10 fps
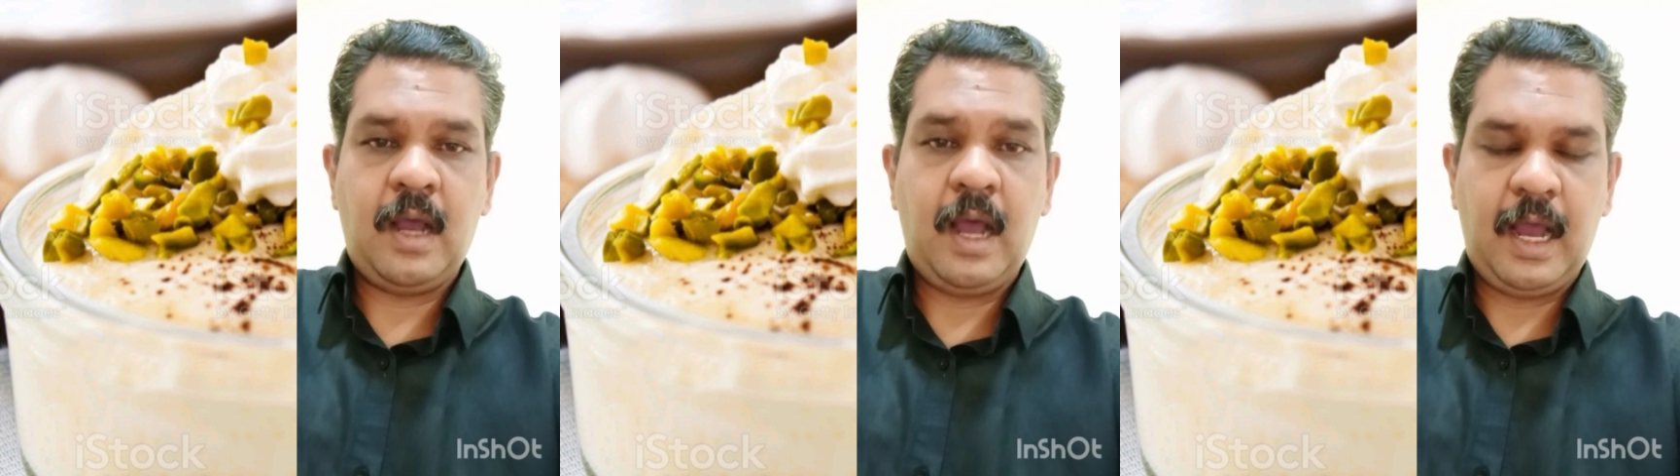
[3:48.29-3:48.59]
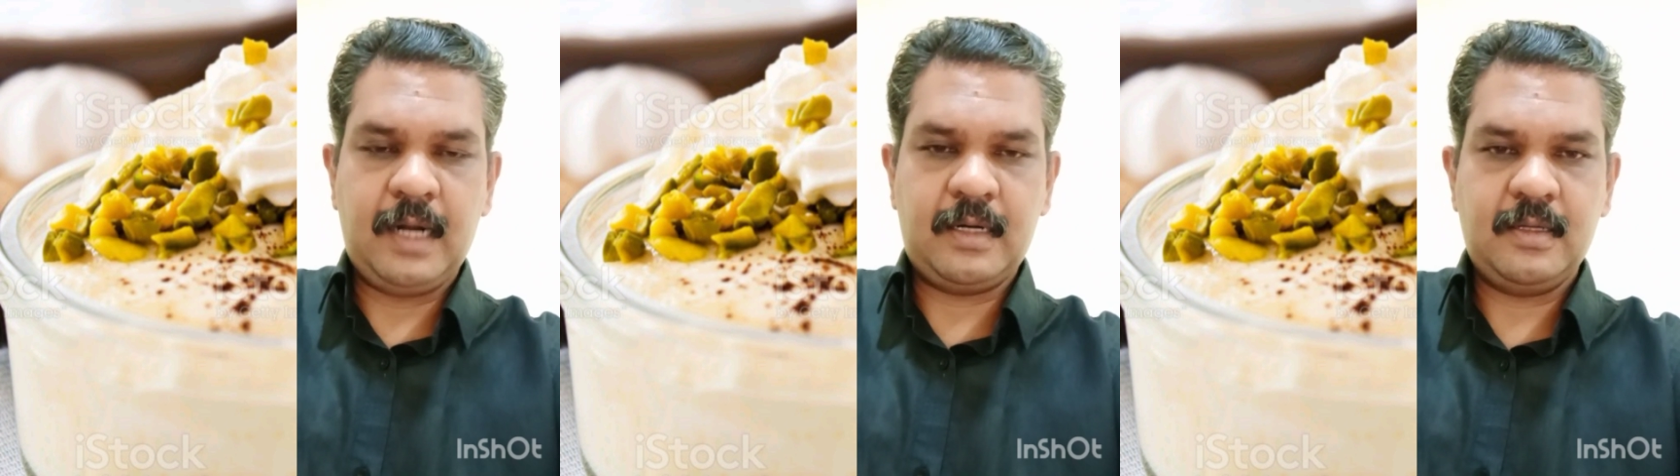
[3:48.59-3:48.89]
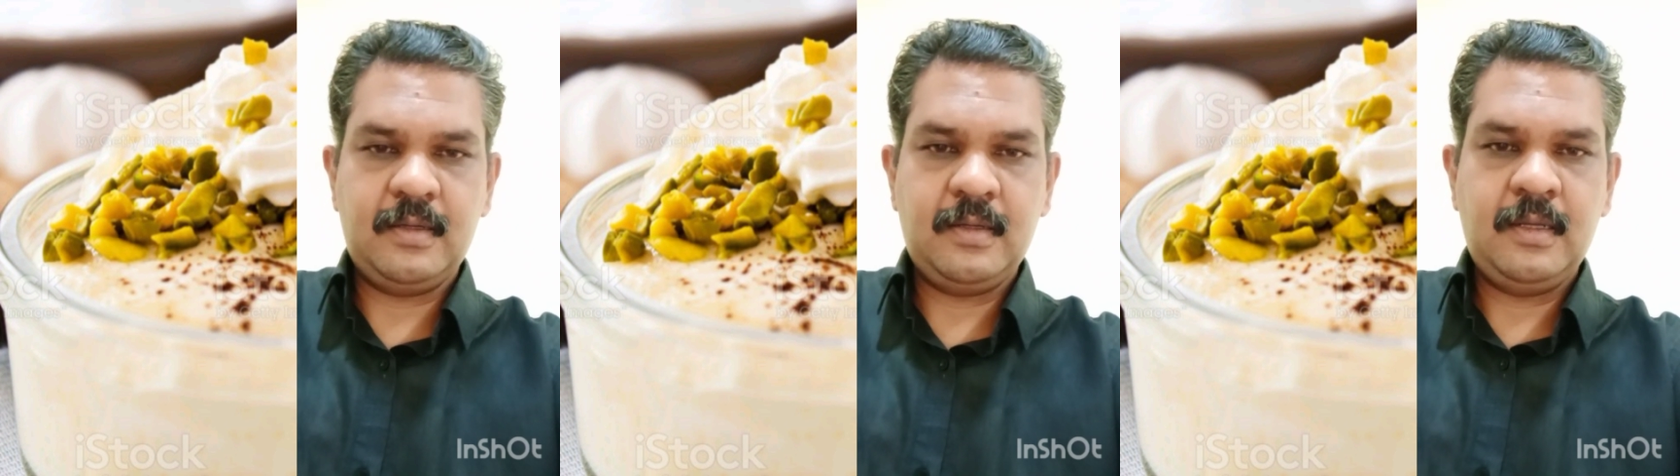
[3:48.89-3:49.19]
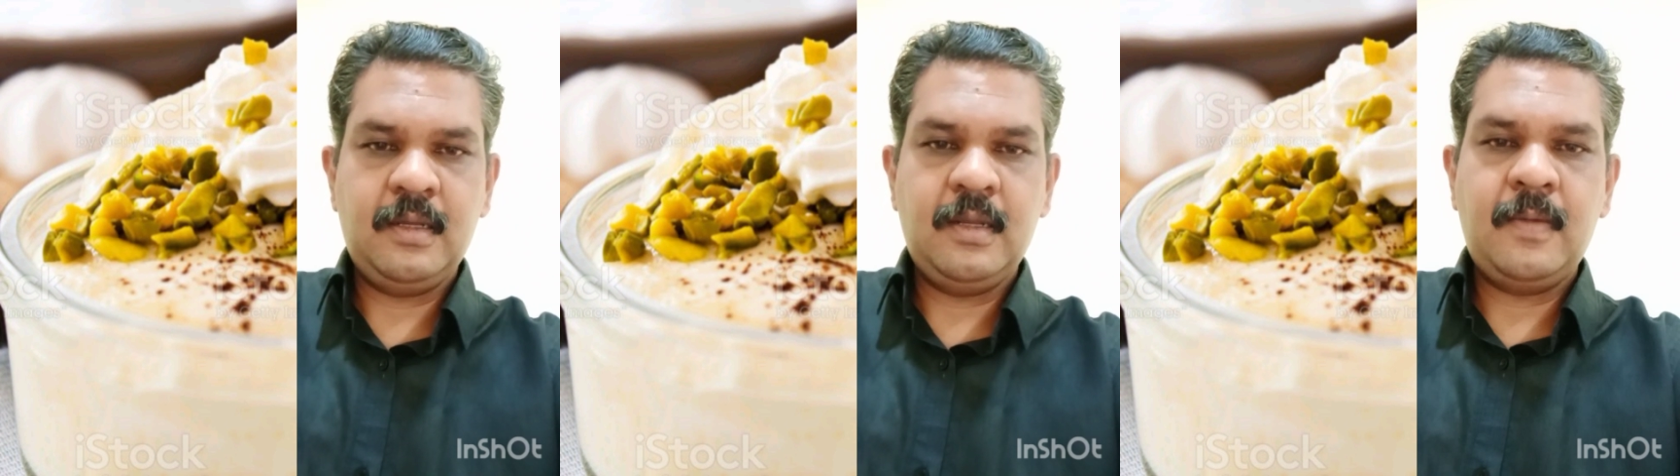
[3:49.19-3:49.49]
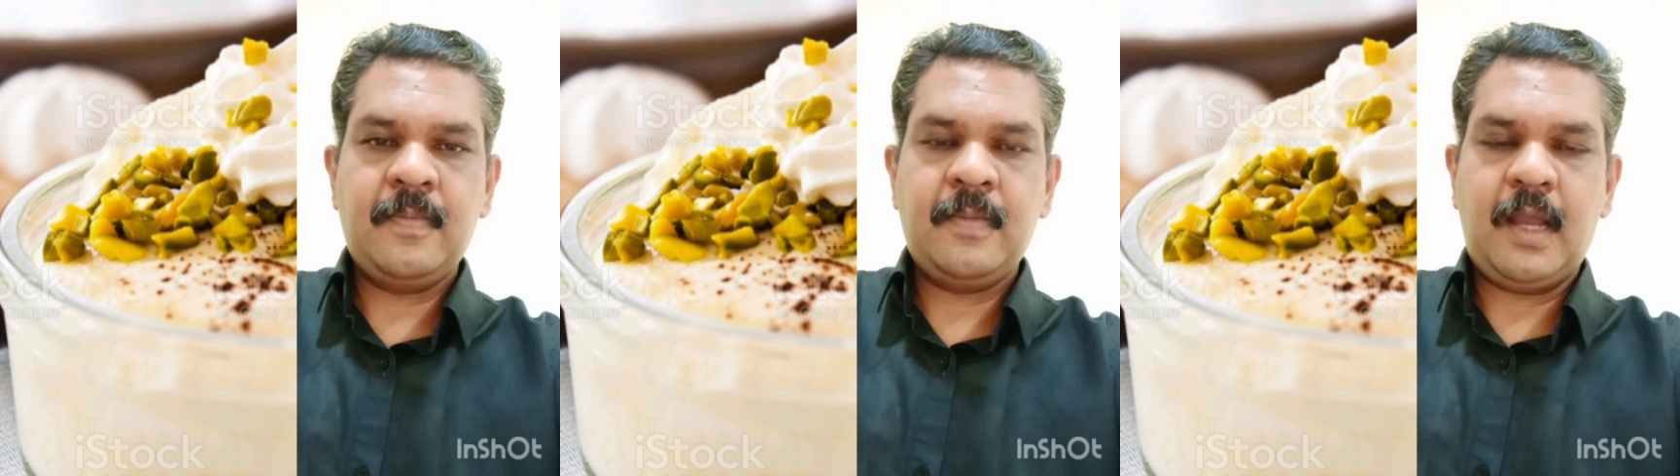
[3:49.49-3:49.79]
hot.
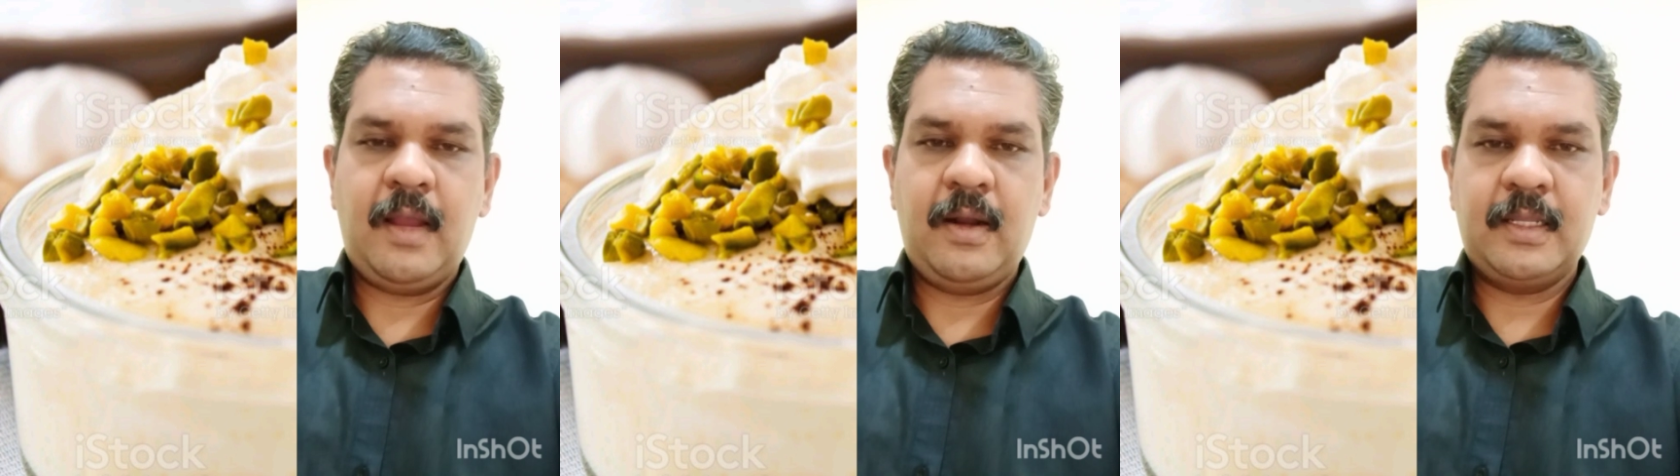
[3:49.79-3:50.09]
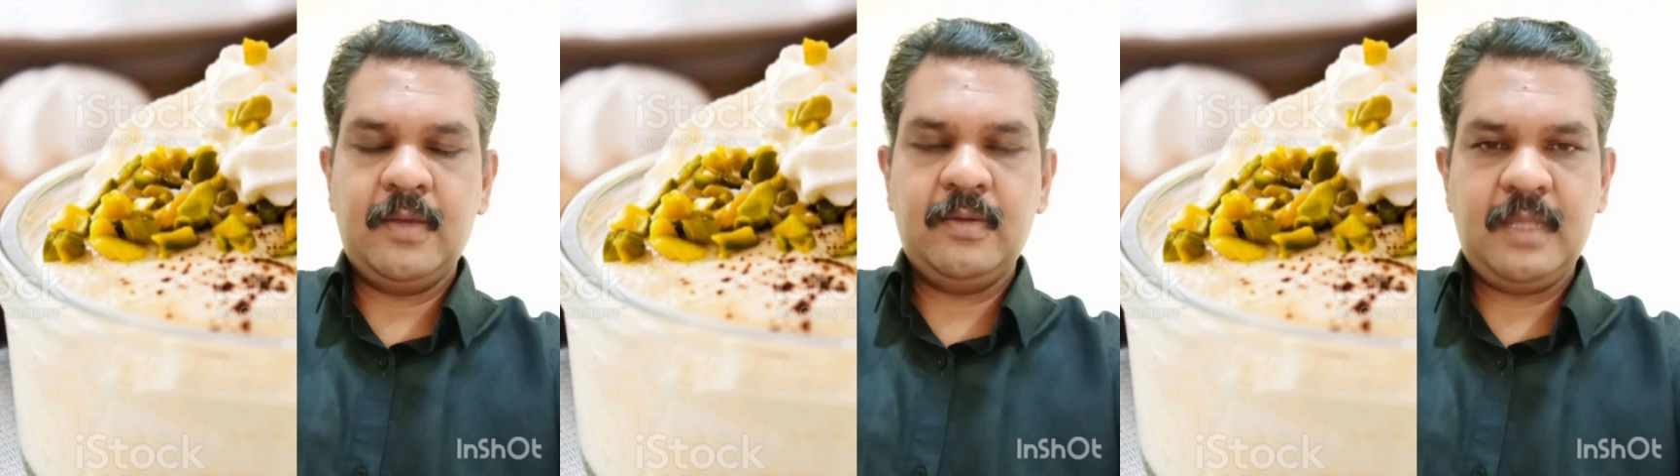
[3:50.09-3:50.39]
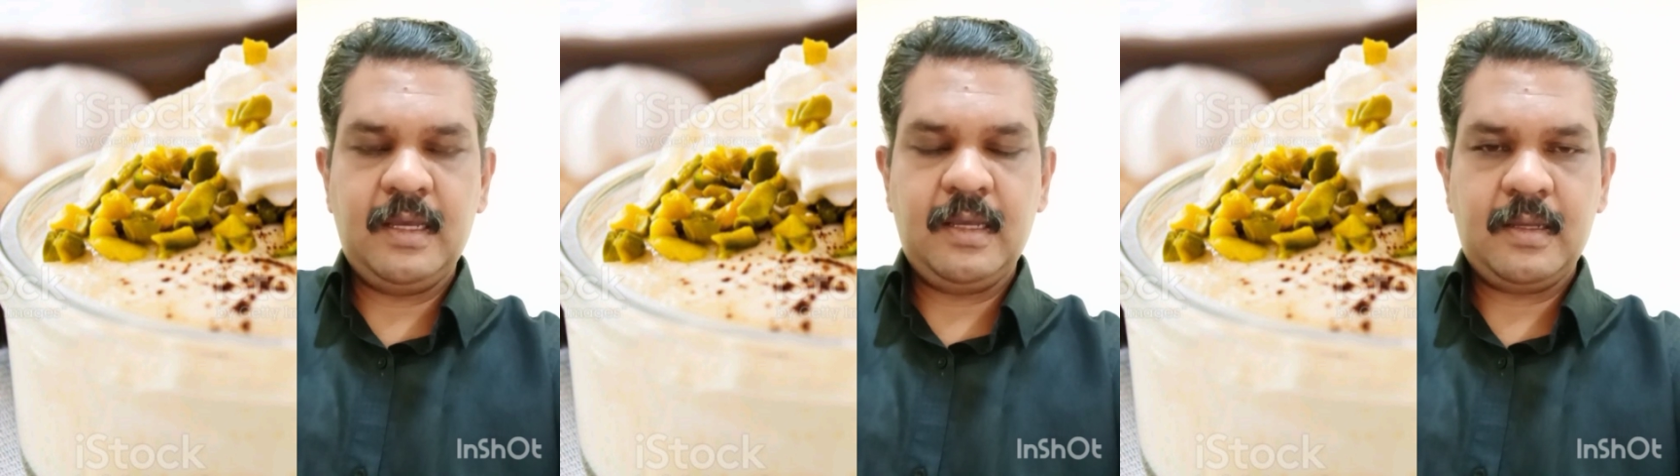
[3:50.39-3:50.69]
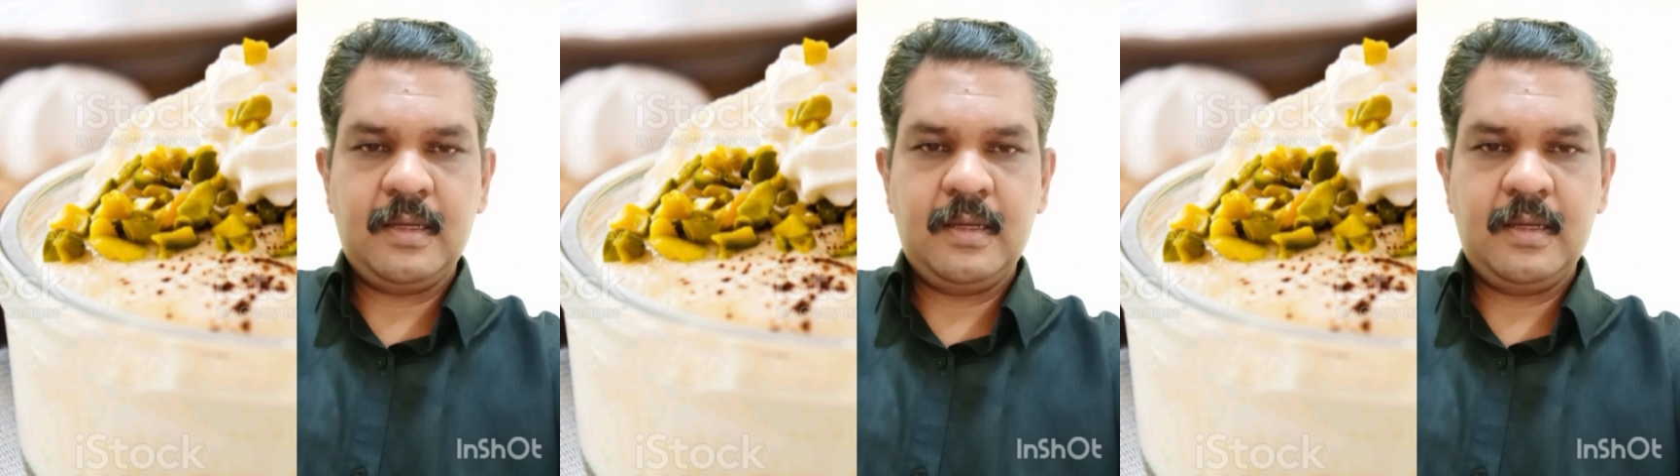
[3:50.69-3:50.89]
I will give the